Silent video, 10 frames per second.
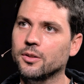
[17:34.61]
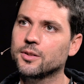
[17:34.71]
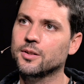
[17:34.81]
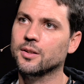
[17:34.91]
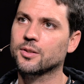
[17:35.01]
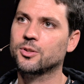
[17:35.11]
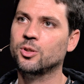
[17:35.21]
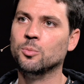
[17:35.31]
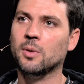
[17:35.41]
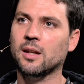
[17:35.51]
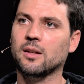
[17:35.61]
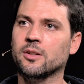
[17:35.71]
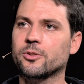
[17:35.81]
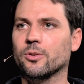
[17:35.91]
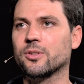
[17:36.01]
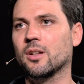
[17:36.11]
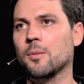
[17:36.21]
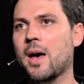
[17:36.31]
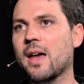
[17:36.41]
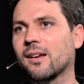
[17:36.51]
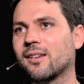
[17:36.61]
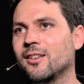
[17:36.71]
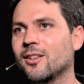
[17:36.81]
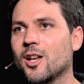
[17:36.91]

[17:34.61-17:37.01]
you see this 2-minute intro cinematic